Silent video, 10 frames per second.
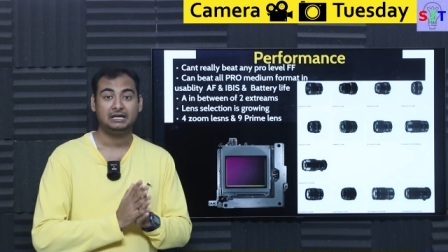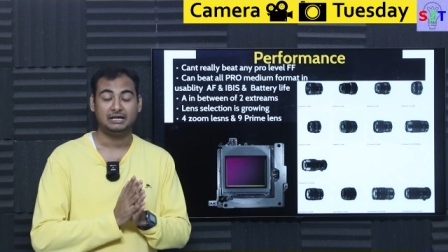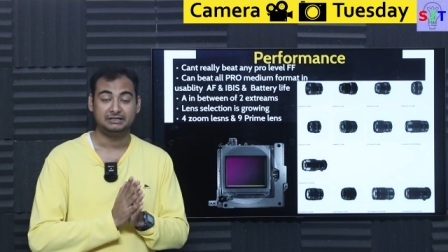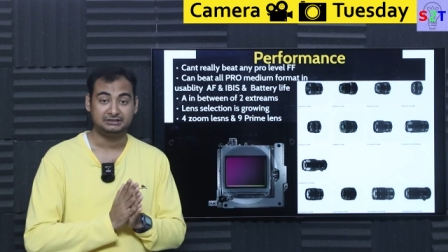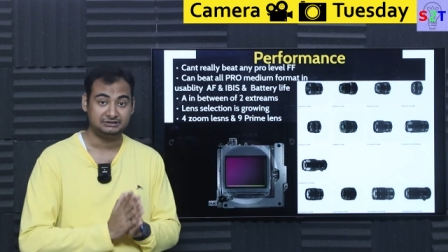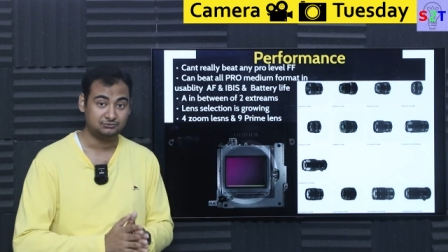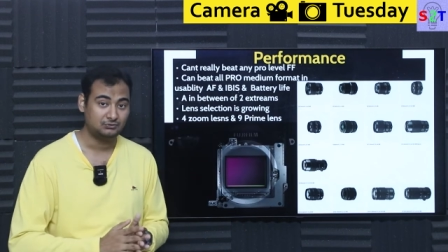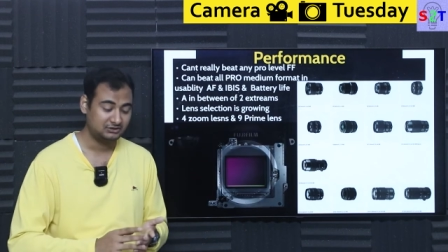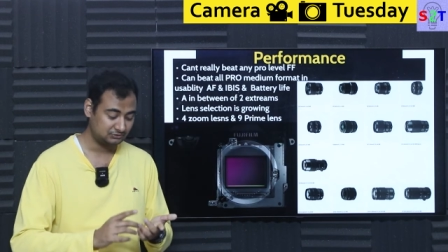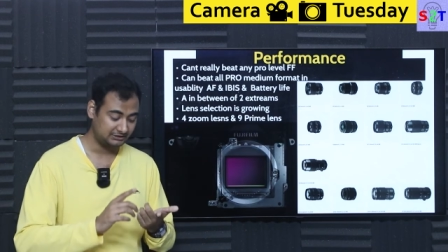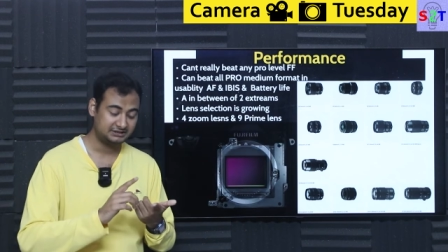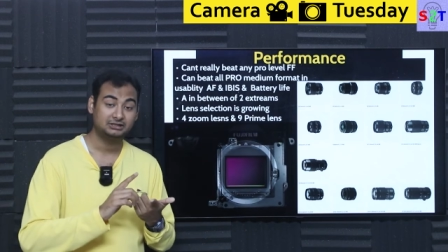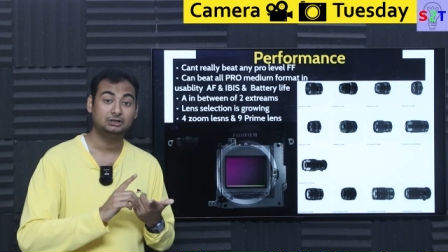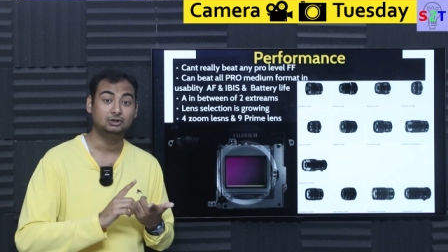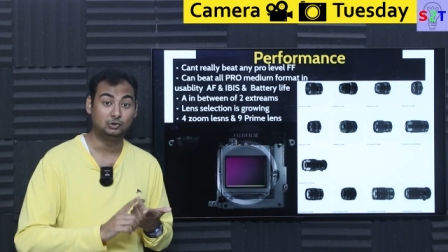And you want to
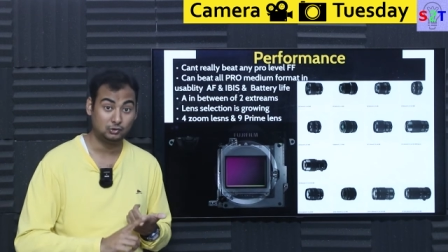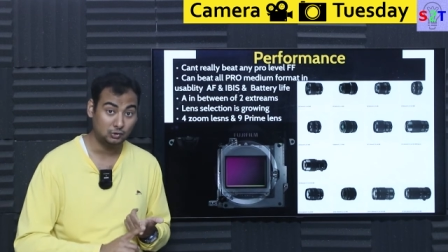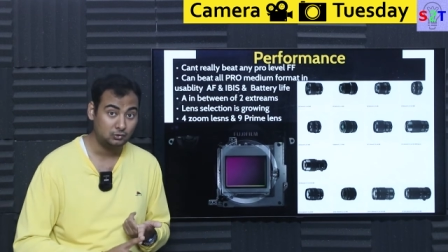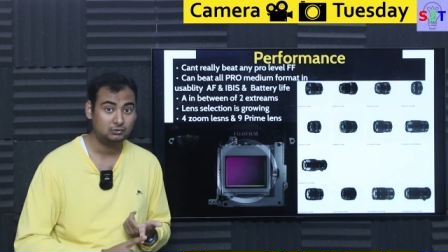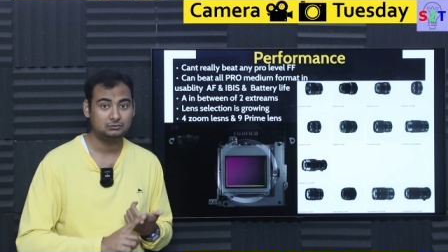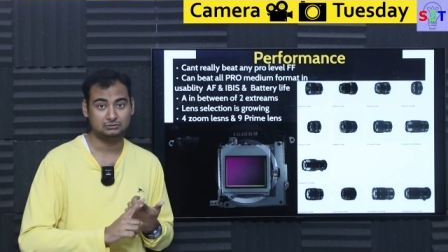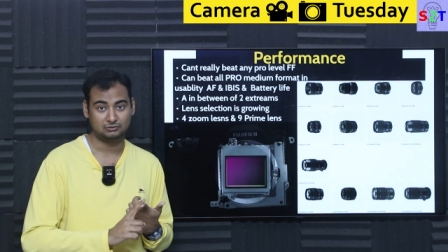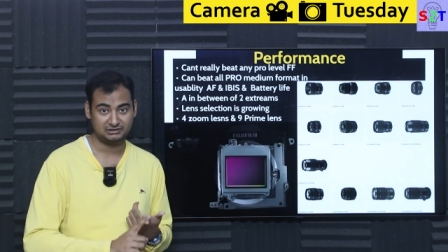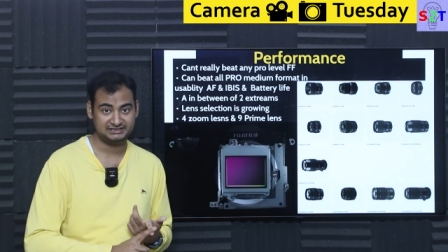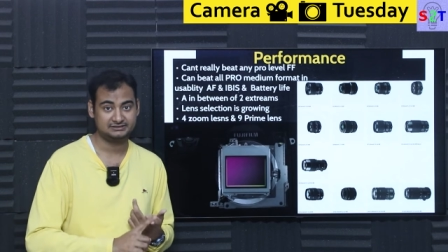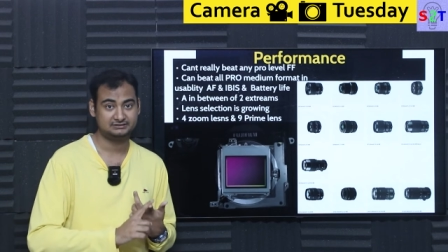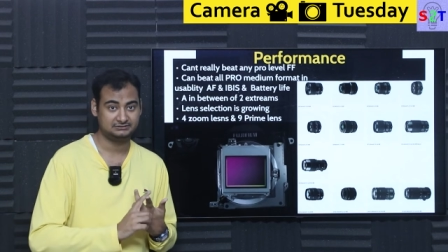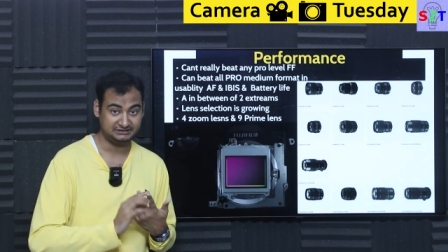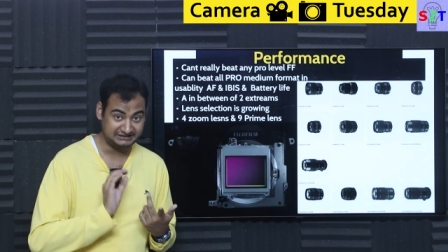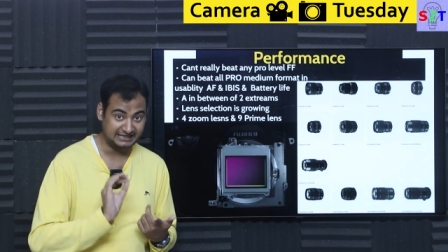get low noise
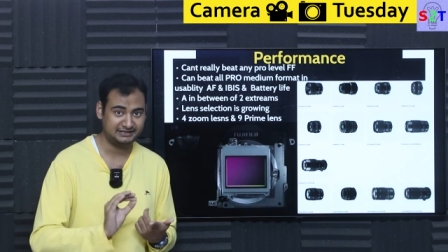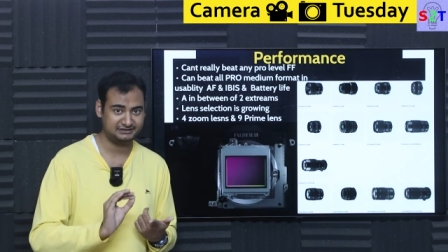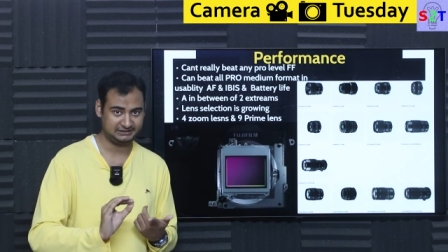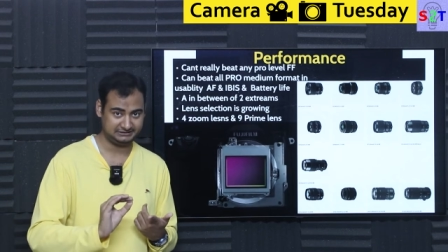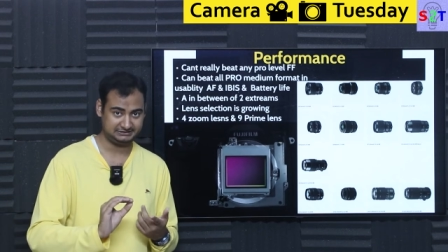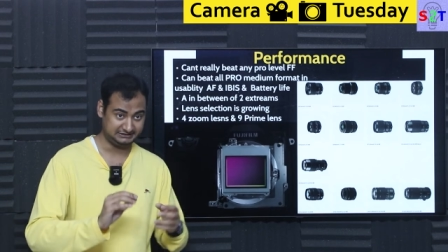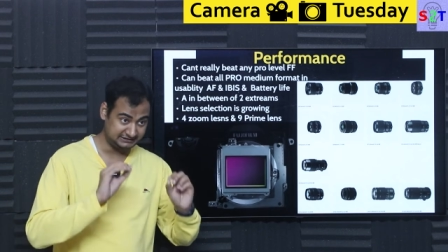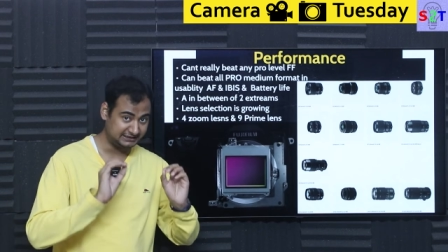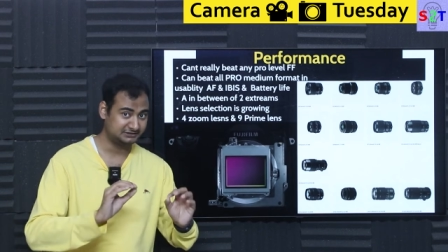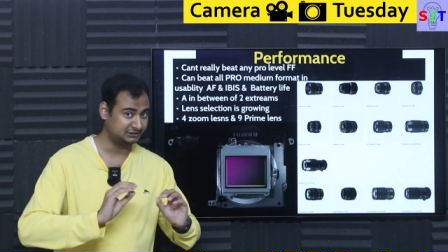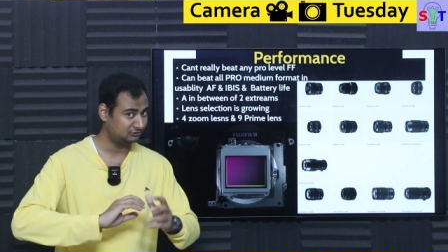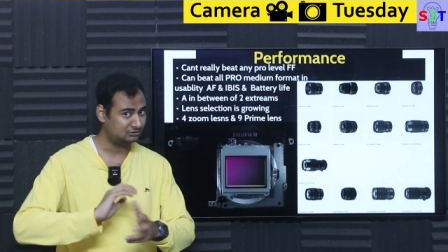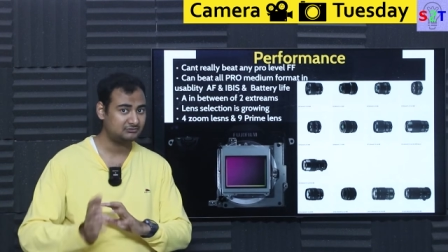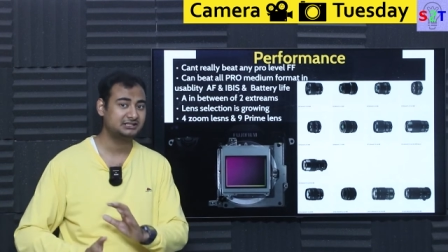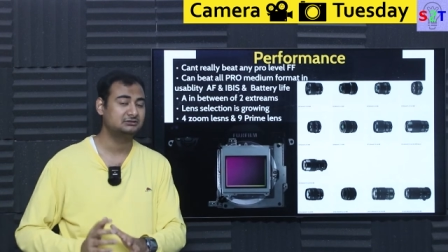inherently, inherently,
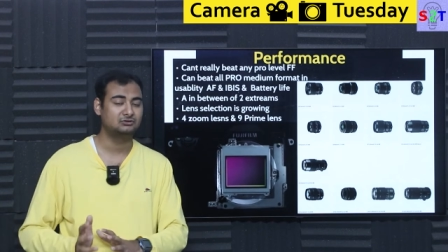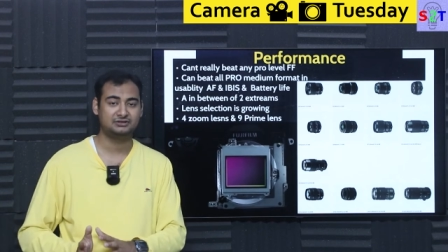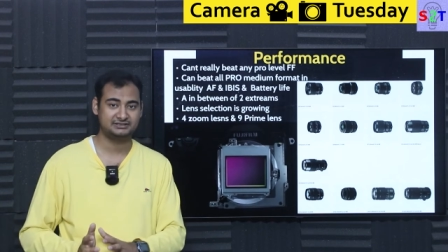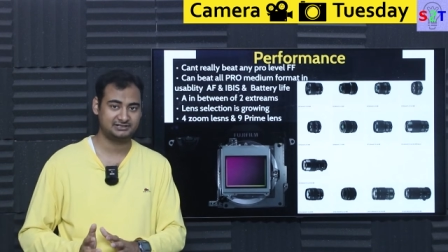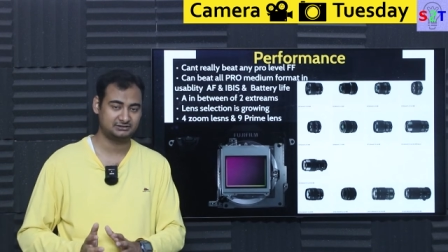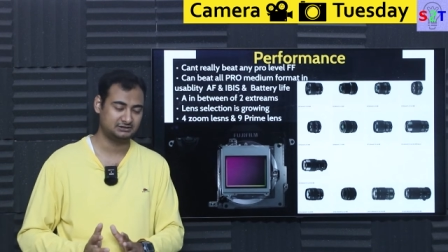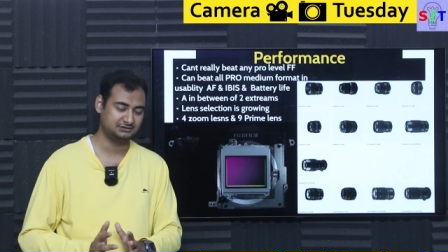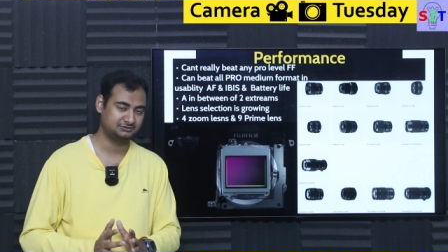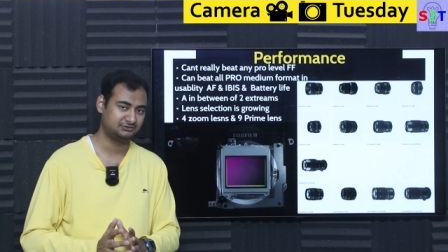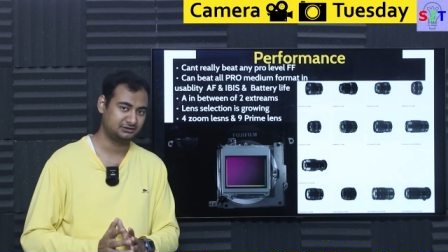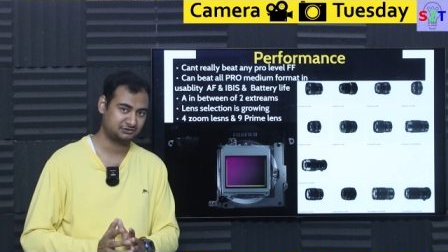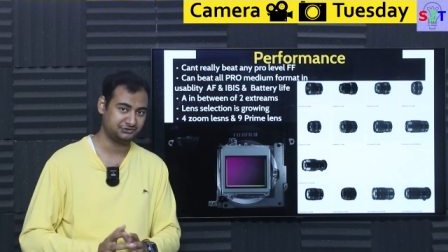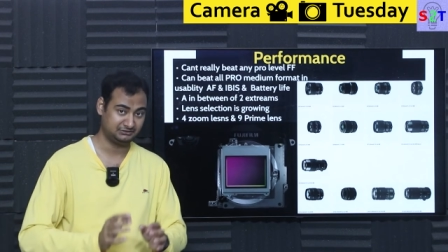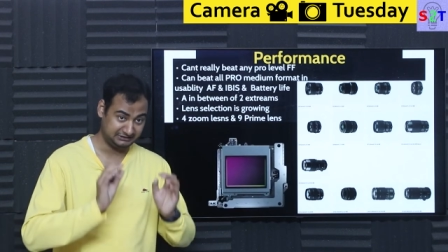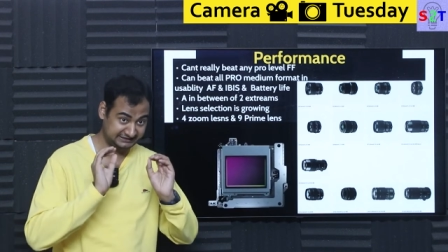not by noise, uh, you know,
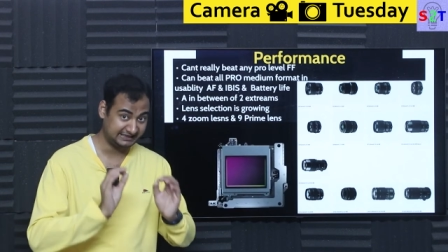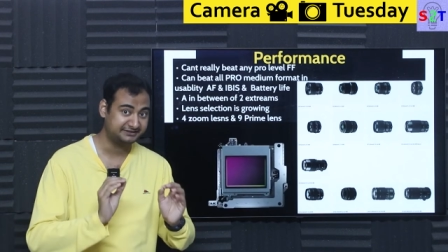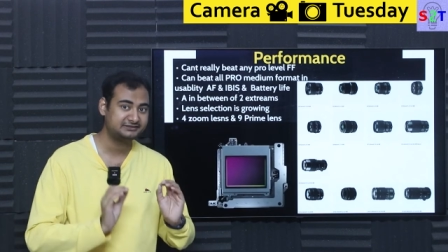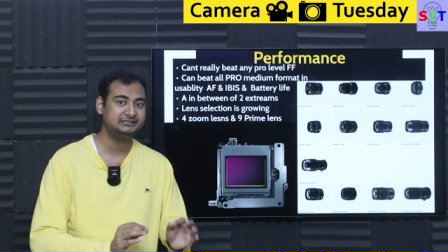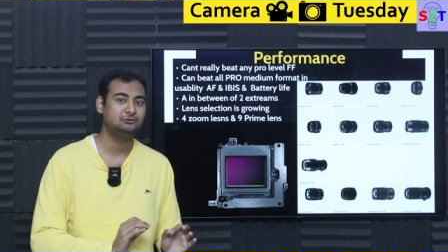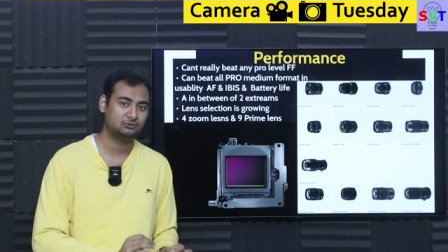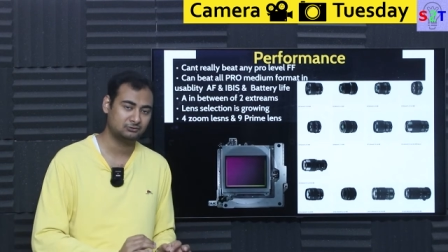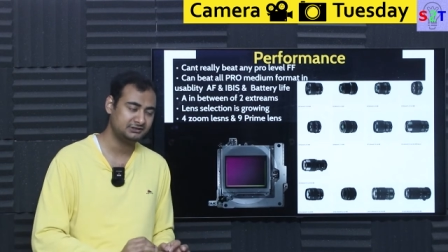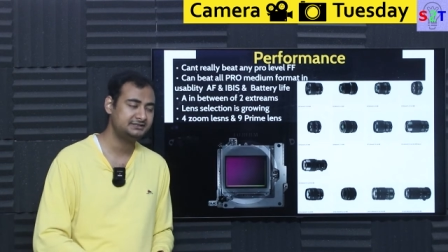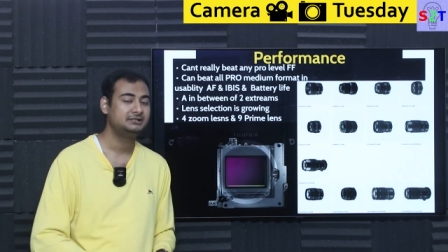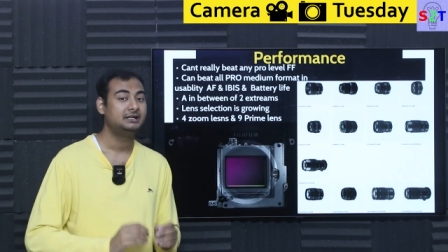reduction, inherently low noise